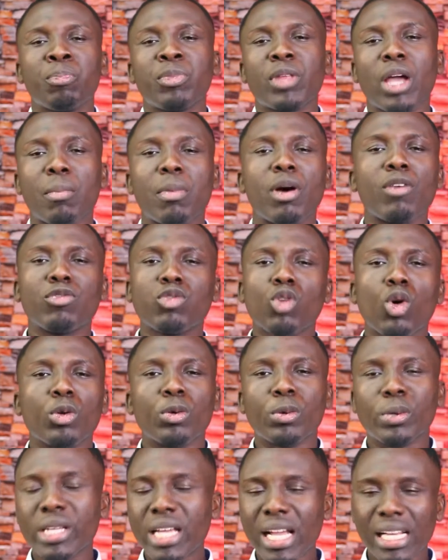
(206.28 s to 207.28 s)
a man for
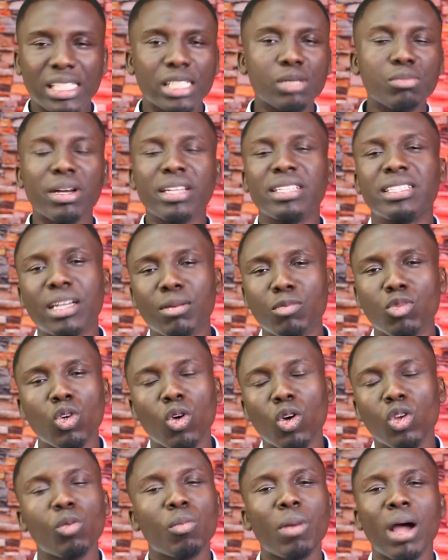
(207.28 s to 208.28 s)
Shiasim and Temu
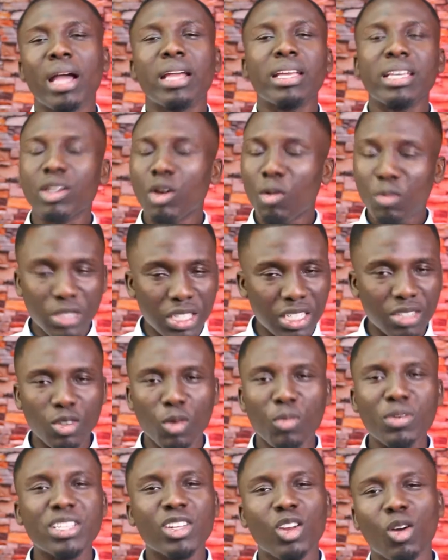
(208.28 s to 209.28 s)
Honmahe,
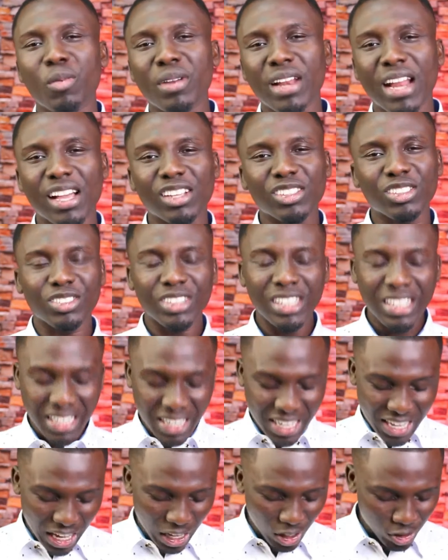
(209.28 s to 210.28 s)
Omujamanaso,
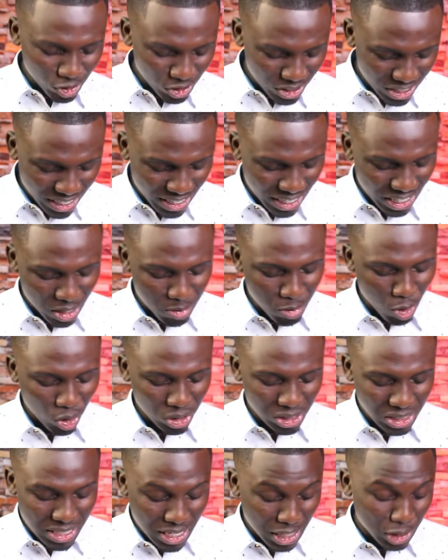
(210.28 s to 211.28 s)
and also the end I
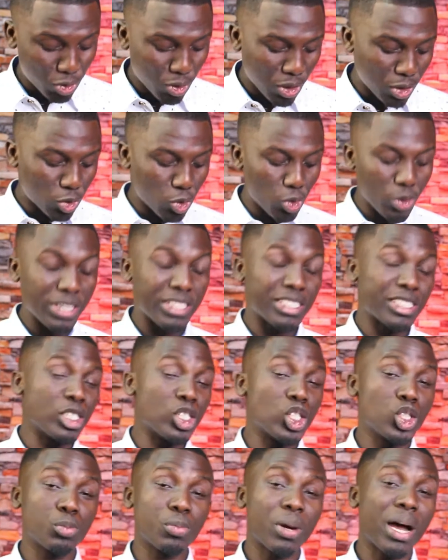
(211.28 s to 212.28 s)
said that one too is
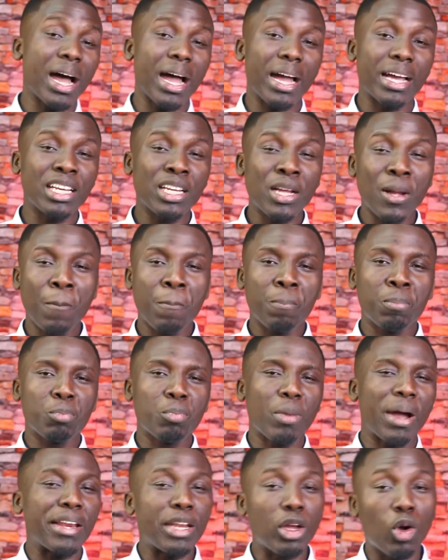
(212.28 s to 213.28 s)
inspired
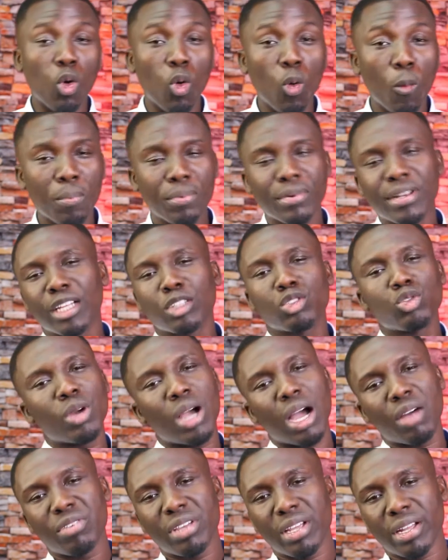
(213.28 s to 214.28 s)
by the hope that you
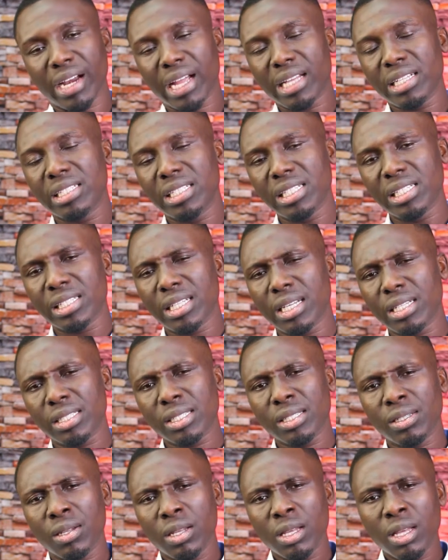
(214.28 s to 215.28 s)
have in Christ
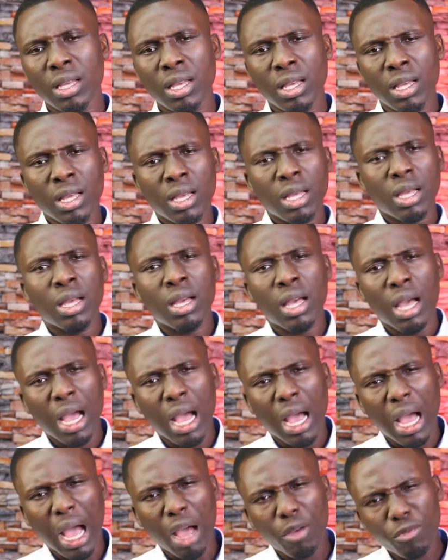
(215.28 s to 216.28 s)
Jesus.
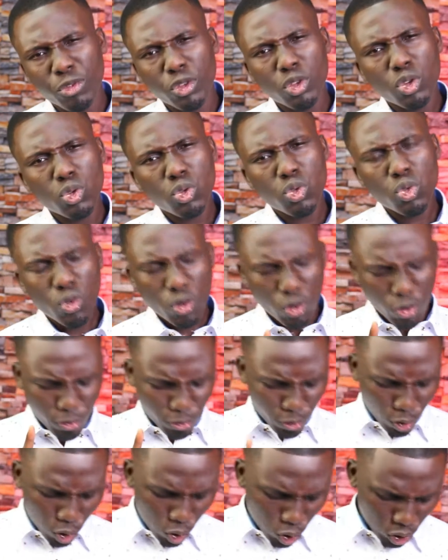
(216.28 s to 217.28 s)
Have you
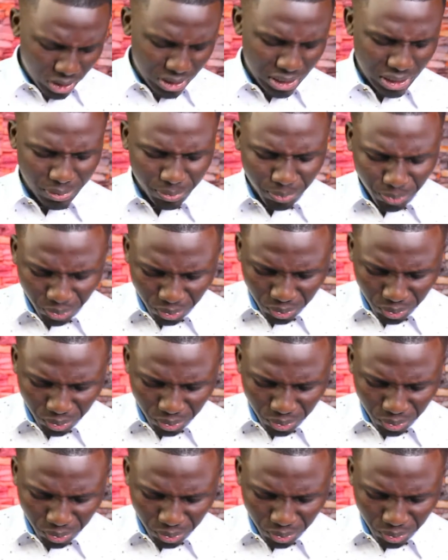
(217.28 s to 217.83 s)
forgotten?